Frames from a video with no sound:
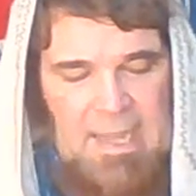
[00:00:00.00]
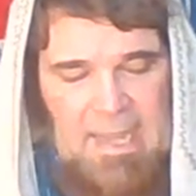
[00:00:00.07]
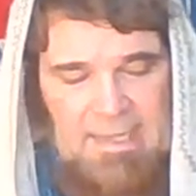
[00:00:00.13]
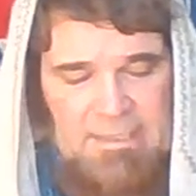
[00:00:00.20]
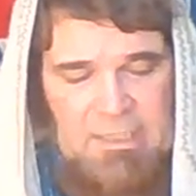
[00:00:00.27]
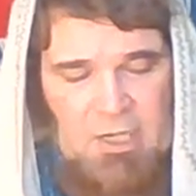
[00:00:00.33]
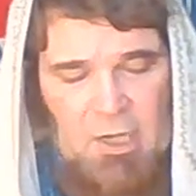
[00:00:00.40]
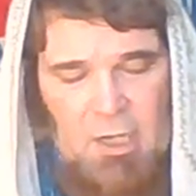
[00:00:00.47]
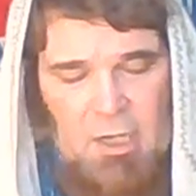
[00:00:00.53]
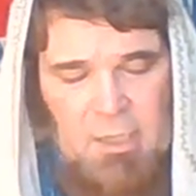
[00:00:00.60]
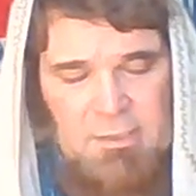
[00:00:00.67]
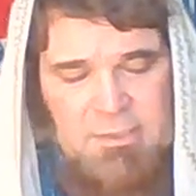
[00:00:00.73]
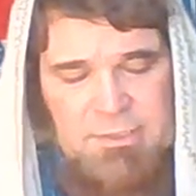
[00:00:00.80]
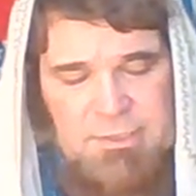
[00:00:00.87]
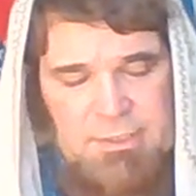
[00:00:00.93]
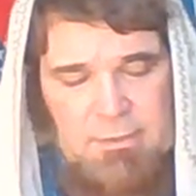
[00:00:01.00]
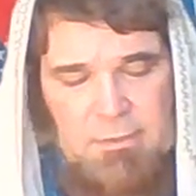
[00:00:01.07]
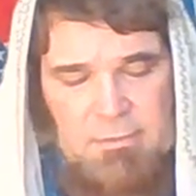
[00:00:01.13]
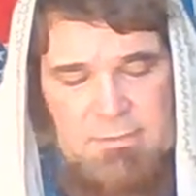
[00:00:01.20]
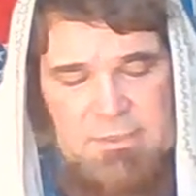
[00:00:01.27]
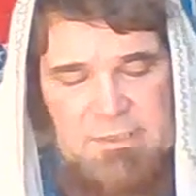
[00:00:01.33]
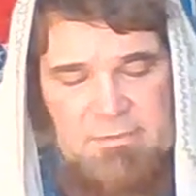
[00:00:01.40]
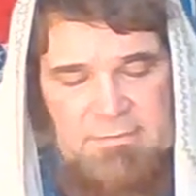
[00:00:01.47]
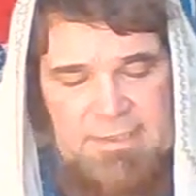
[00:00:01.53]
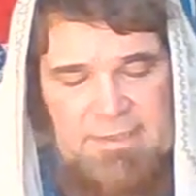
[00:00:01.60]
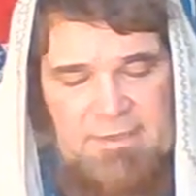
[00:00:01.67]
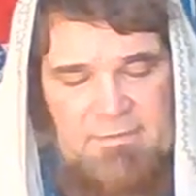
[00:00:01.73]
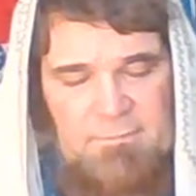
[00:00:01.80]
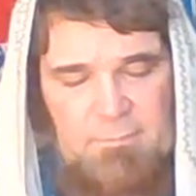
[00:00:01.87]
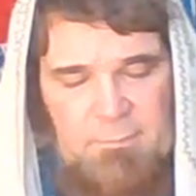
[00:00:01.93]
and cause you to
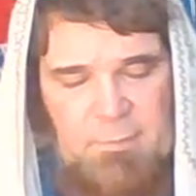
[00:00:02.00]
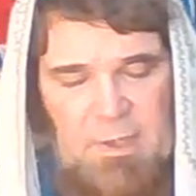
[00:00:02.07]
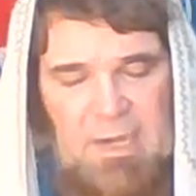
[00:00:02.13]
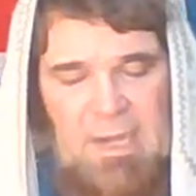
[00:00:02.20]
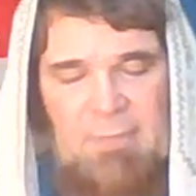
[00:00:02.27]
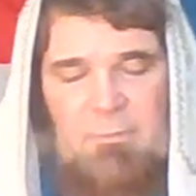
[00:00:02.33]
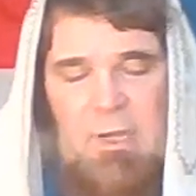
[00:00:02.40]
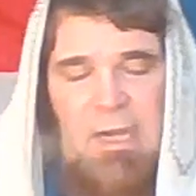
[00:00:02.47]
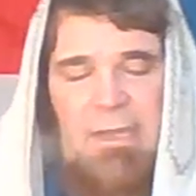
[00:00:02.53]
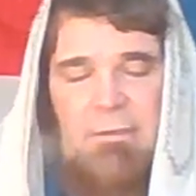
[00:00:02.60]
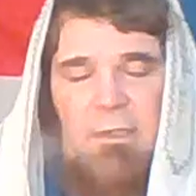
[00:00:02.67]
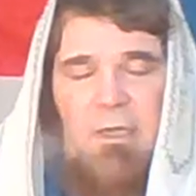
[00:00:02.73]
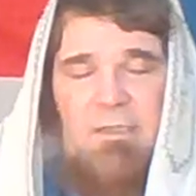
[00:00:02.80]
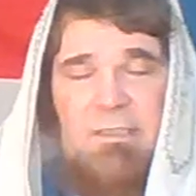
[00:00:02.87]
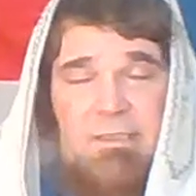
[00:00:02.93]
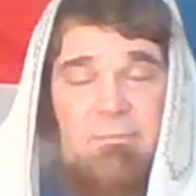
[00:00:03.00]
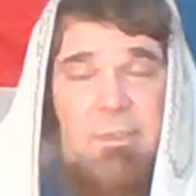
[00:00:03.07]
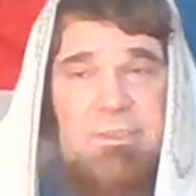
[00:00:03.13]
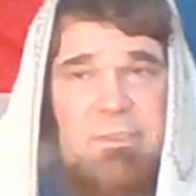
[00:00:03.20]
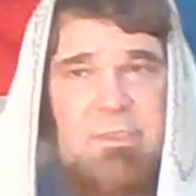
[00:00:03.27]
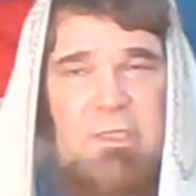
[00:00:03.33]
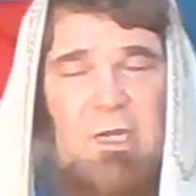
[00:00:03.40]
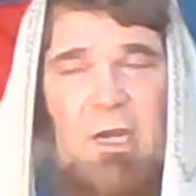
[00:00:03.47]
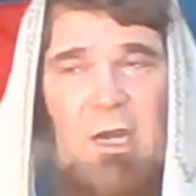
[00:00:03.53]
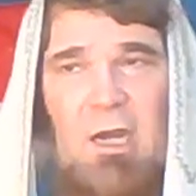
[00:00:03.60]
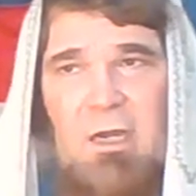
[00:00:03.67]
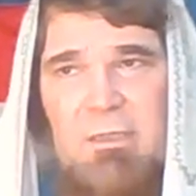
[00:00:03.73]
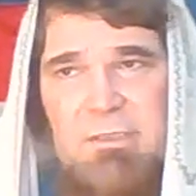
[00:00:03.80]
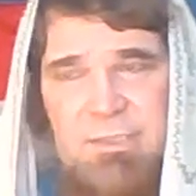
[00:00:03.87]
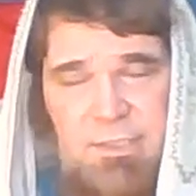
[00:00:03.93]
live by my laws. And what's
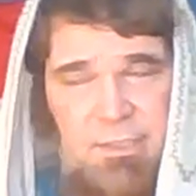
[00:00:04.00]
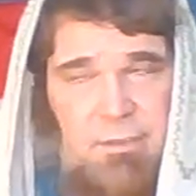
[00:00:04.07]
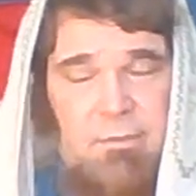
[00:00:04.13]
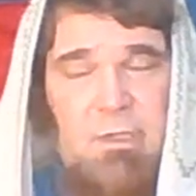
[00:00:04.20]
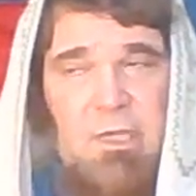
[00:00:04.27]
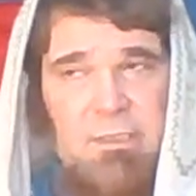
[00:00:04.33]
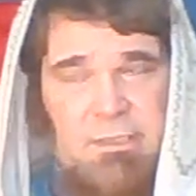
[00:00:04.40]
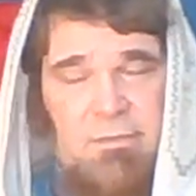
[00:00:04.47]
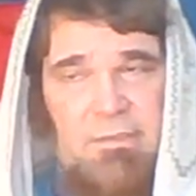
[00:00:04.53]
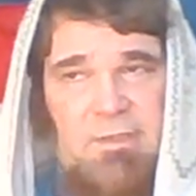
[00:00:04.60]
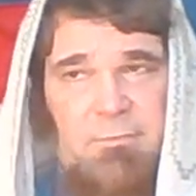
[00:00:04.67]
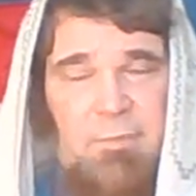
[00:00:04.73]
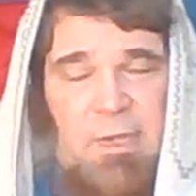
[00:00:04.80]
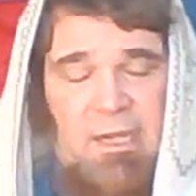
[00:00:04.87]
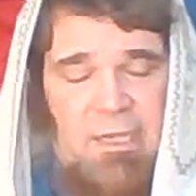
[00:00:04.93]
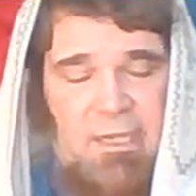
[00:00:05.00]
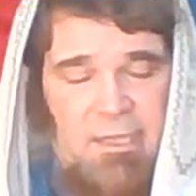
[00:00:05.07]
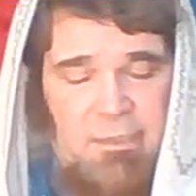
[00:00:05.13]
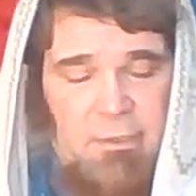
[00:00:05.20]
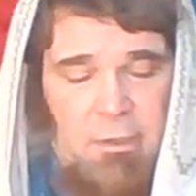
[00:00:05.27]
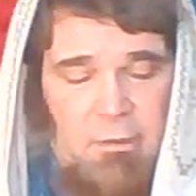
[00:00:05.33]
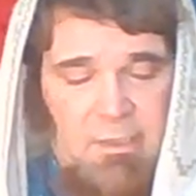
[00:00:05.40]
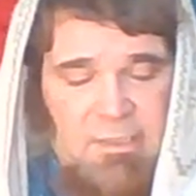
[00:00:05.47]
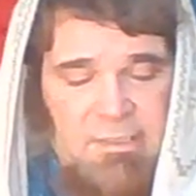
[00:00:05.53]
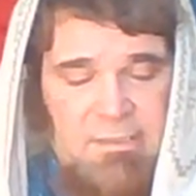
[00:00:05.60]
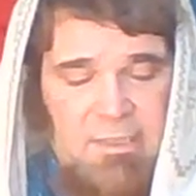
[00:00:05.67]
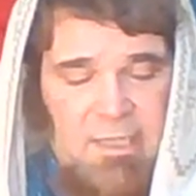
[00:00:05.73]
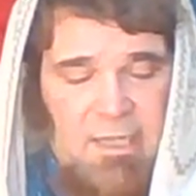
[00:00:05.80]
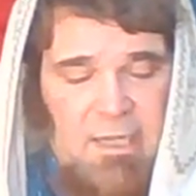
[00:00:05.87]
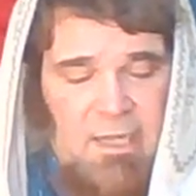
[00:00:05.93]
caused you to live by, you notice,
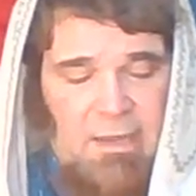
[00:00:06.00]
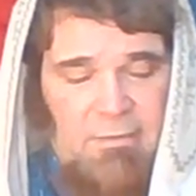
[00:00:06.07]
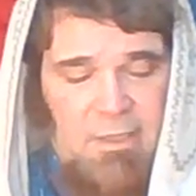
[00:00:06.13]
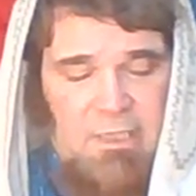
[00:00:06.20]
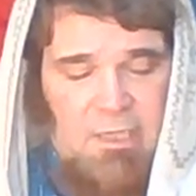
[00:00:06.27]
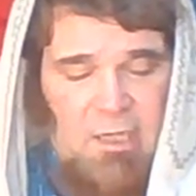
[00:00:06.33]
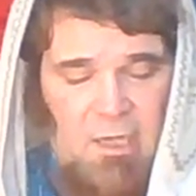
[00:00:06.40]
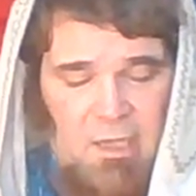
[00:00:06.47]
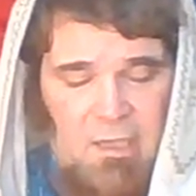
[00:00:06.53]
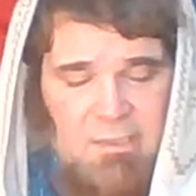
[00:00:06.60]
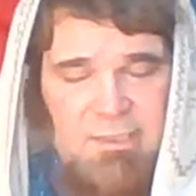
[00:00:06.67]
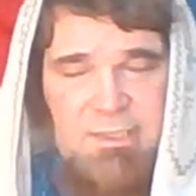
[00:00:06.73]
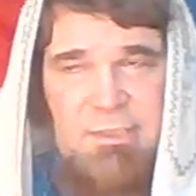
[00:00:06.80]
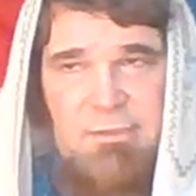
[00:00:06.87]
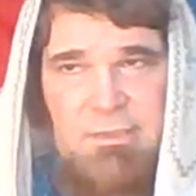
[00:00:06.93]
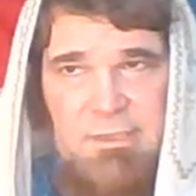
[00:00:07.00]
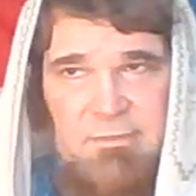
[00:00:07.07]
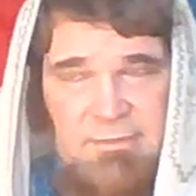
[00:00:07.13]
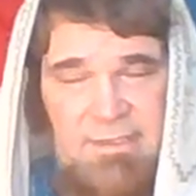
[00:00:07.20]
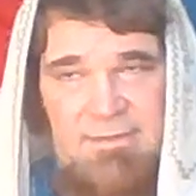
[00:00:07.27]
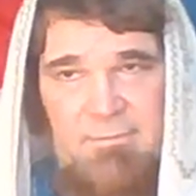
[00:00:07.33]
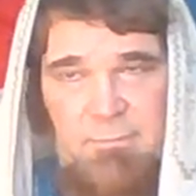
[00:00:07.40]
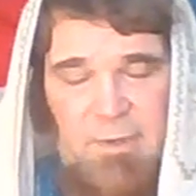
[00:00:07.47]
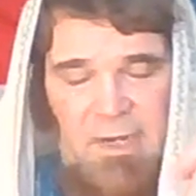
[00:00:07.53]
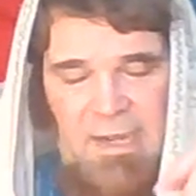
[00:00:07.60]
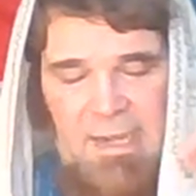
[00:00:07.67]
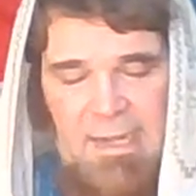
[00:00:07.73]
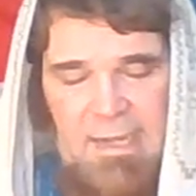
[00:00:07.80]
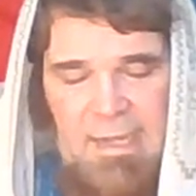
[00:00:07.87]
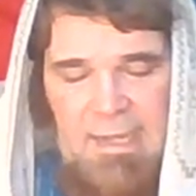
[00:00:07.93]
it uh, what cause you to live
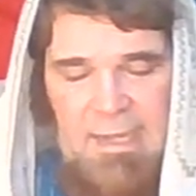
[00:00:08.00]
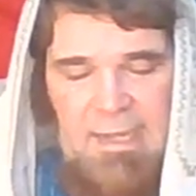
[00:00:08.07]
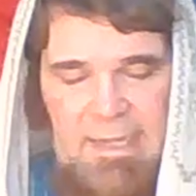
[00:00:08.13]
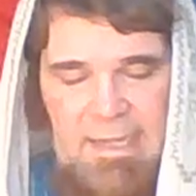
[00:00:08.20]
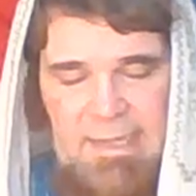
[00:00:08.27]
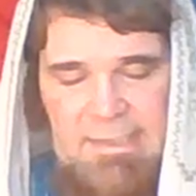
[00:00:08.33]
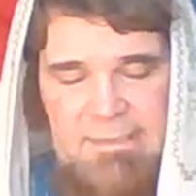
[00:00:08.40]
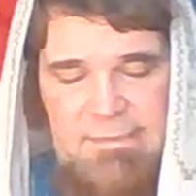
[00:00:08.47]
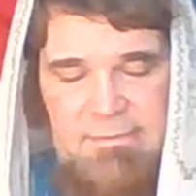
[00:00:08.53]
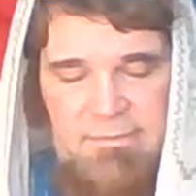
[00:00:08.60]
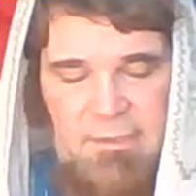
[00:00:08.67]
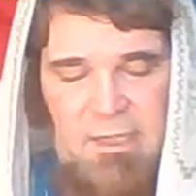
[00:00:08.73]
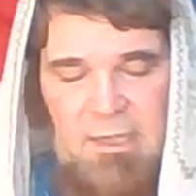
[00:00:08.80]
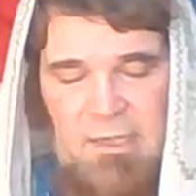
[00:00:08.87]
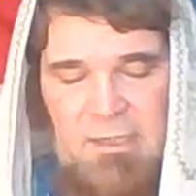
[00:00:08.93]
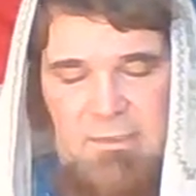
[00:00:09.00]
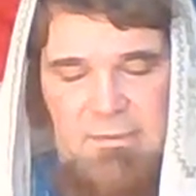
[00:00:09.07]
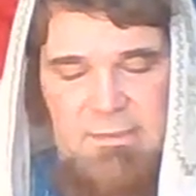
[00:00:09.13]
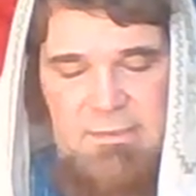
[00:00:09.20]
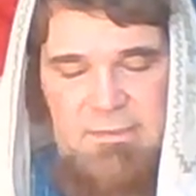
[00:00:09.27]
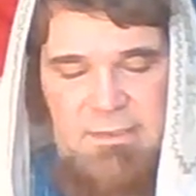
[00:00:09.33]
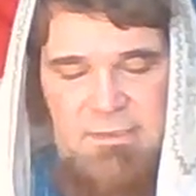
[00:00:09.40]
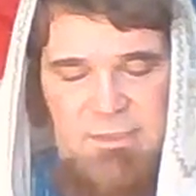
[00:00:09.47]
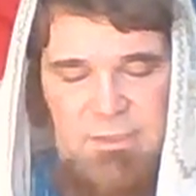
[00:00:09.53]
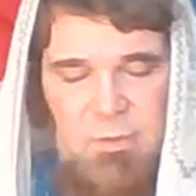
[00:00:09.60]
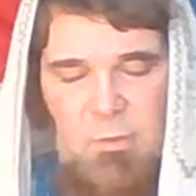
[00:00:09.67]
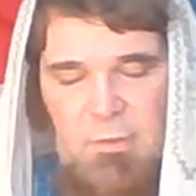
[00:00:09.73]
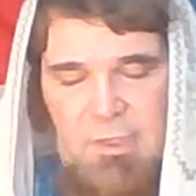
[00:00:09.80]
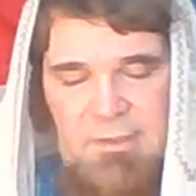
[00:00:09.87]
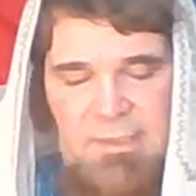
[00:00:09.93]
by his laws, the
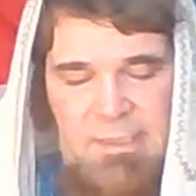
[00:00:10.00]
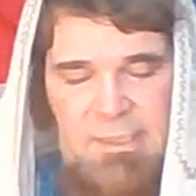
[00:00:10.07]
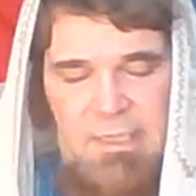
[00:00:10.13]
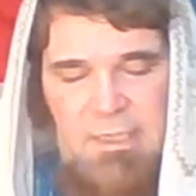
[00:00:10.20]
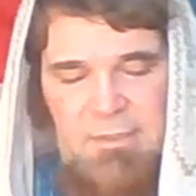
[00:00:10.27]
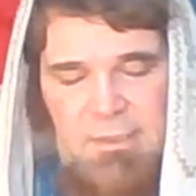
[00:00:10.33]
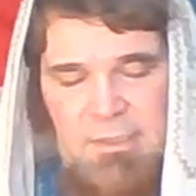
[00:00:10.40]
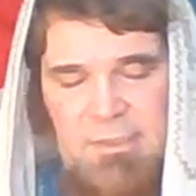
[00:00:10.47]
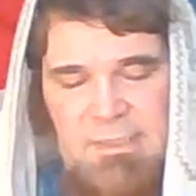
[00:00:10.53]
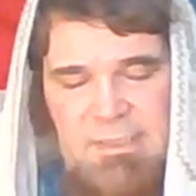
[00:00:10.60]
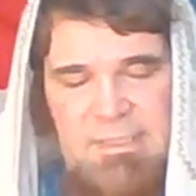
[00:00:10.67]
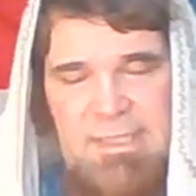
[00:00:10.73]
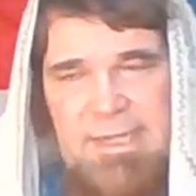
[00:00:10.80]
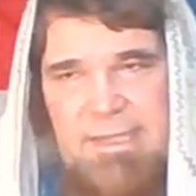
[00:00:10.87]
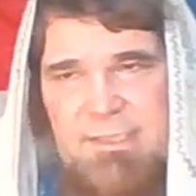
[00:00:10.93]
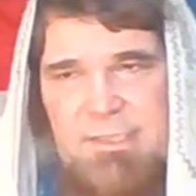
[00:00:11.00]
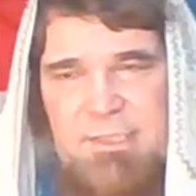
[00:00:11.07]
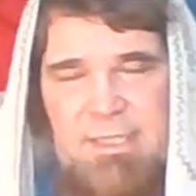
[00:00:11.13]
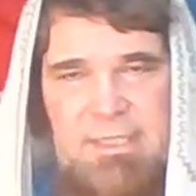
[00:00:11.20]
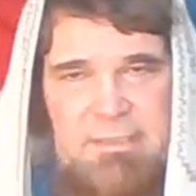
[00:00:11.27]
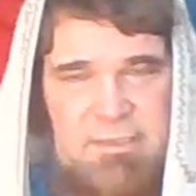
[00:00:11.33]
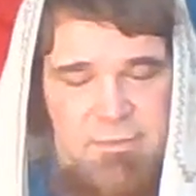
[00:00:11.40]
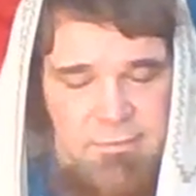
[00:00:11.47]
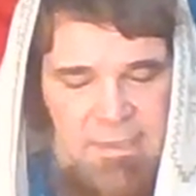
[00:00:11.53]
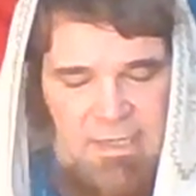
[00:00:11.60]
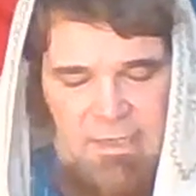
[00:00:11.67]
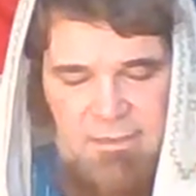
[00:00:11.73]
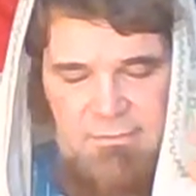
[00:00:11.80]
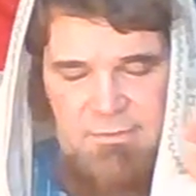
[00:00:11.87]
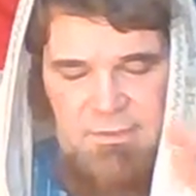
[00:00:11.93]
Torah, the, the good teachings
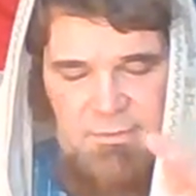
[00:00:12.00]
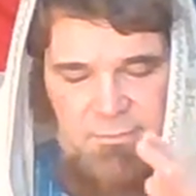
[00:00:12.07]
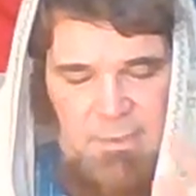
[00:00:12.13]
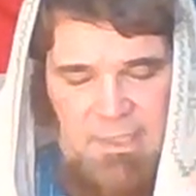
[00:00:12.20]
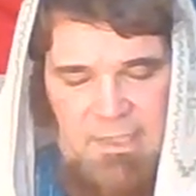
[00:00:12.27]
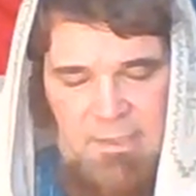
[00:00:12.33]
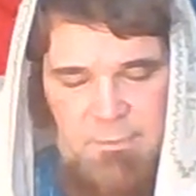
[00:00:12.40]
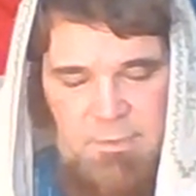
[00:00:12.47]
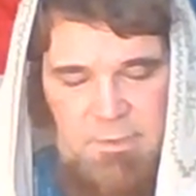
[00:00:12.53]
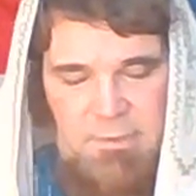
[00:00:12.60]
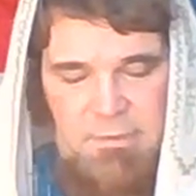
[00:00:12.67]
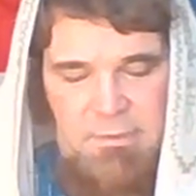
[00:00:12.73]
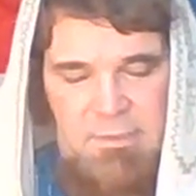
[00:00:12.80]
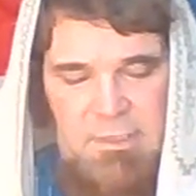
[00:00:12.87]
throughout the Bible.